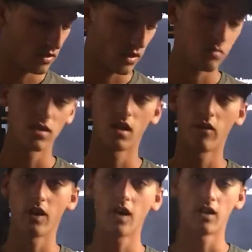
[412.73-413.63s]
YouTube and see
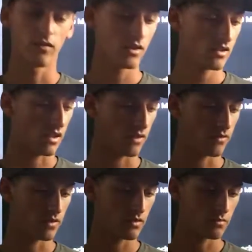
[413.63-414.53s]
if we get any views off
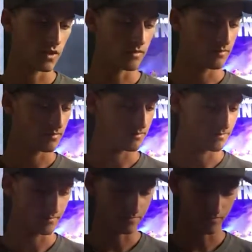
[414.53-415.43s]
of it. But
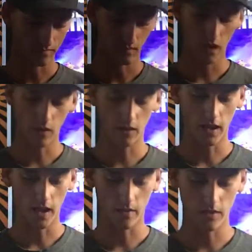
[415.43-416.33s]
here we
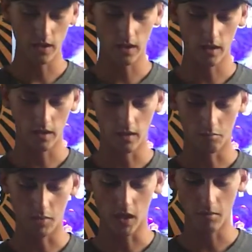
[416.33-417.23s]
have the
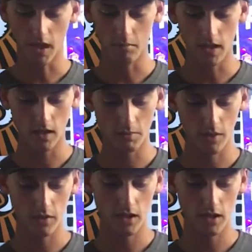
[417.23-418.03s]
Big Bite Baits Pro